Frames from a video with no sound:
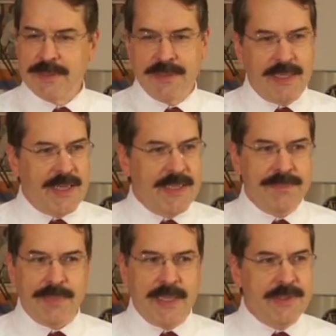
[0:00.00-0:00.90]
He said,
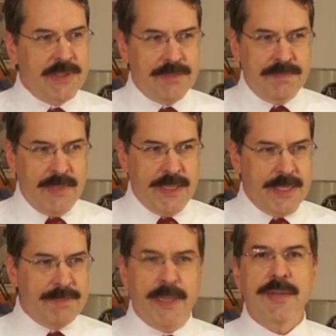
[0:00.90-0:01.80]
I
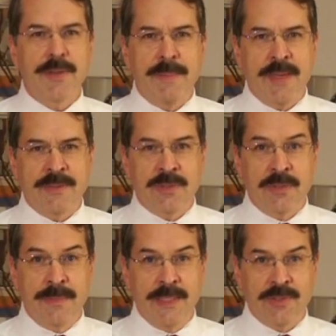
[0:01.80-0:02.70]
admire the man
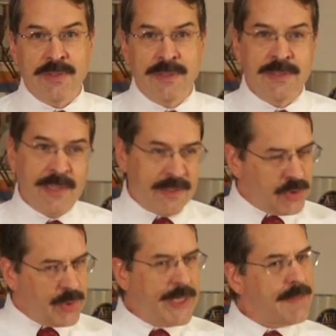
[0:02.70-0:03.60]
so much. And he said, I'll
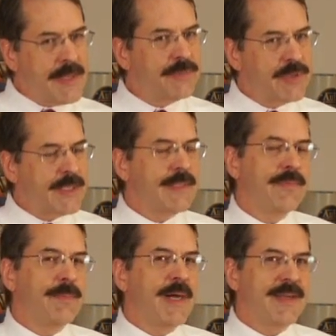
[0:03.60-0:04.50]
try to be objective
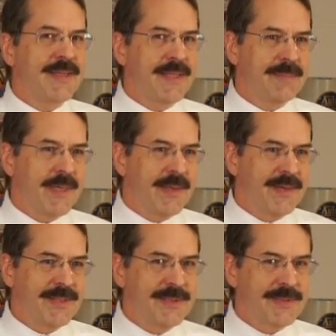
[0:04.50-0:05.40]
about it in my
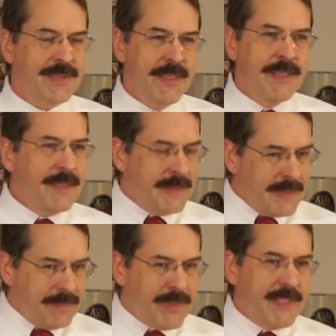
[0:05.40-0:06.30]
articles,
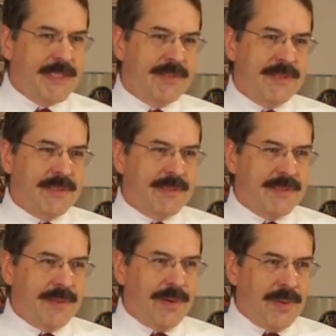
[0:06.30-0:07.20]
but he isn't
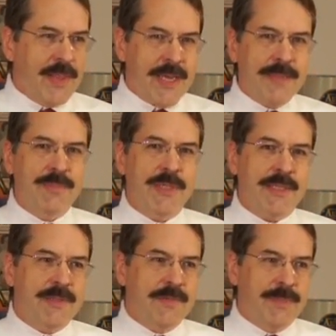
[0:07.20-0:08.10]
all that
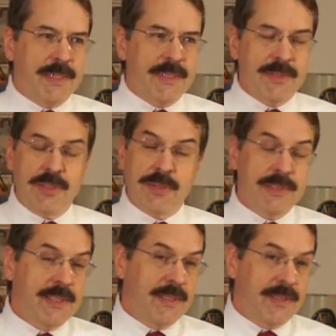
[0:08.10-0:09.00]
objective because you
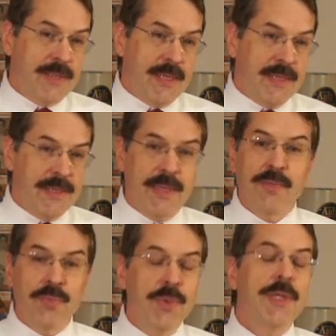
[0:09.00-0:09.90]
can tell at the end he
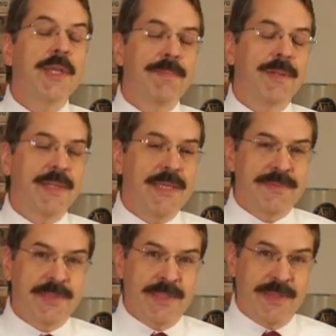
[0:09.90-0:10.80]
really
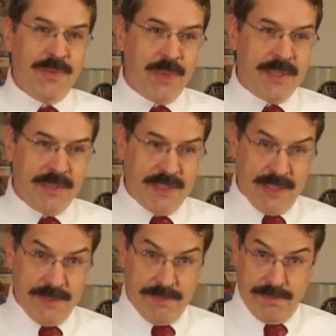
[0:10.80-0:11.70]
believes in what
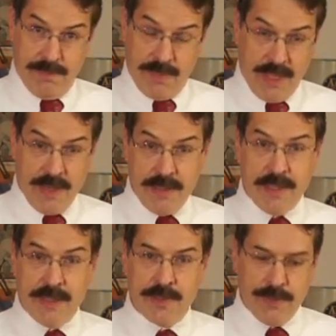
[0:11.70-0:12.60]

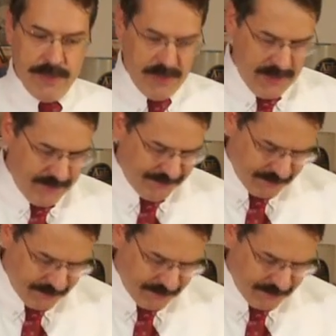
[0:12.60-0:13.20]
Kennedy is preaching.